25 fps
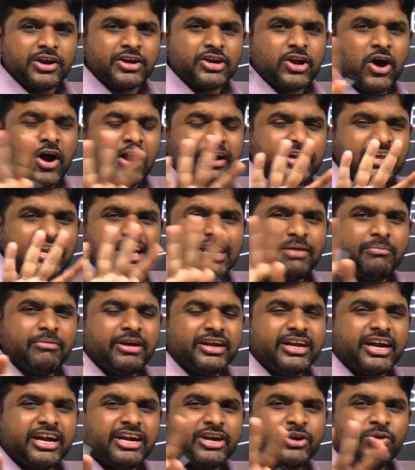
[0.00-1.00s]
Not
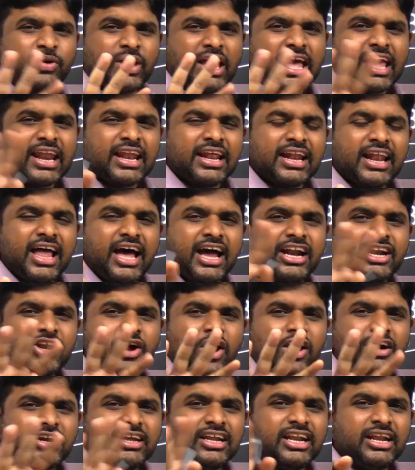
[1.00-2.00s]
limited to Kerala,
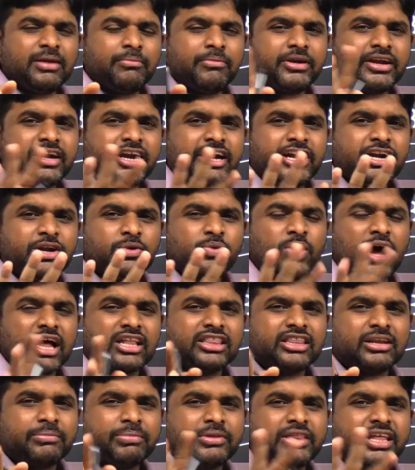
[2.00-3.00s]
not limited to
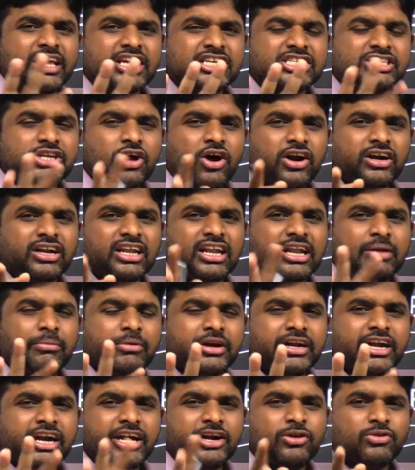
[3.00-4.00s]
Andhra Pradesh, not
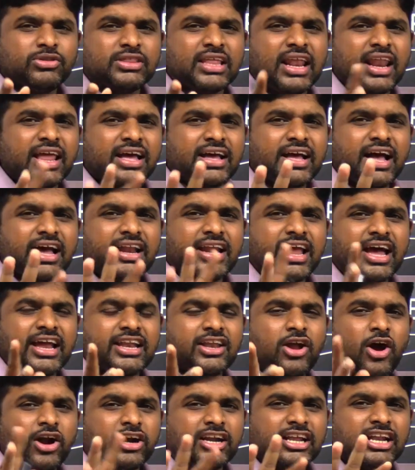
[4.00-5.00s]
limited to
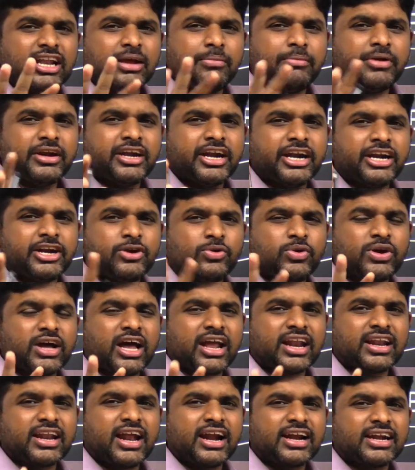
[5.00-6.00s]
Telangana, not limited to
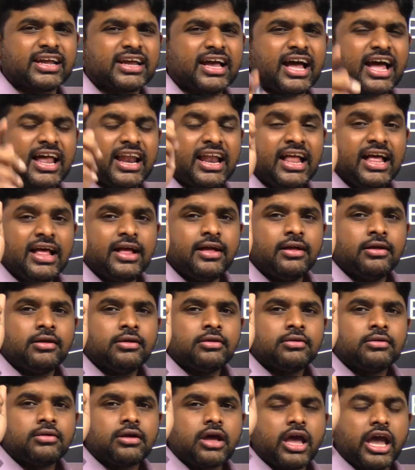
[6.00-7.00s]
Karnataka,
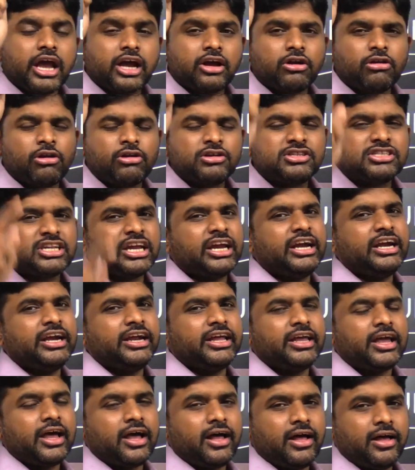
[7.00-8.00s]
across
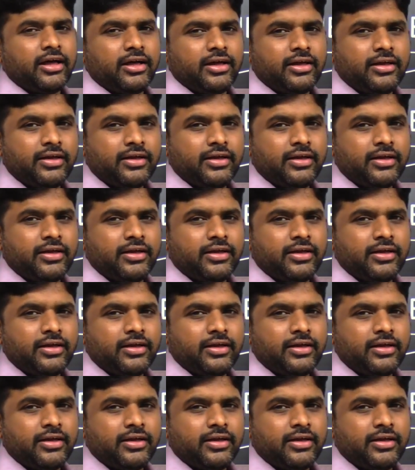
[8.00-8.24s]
India.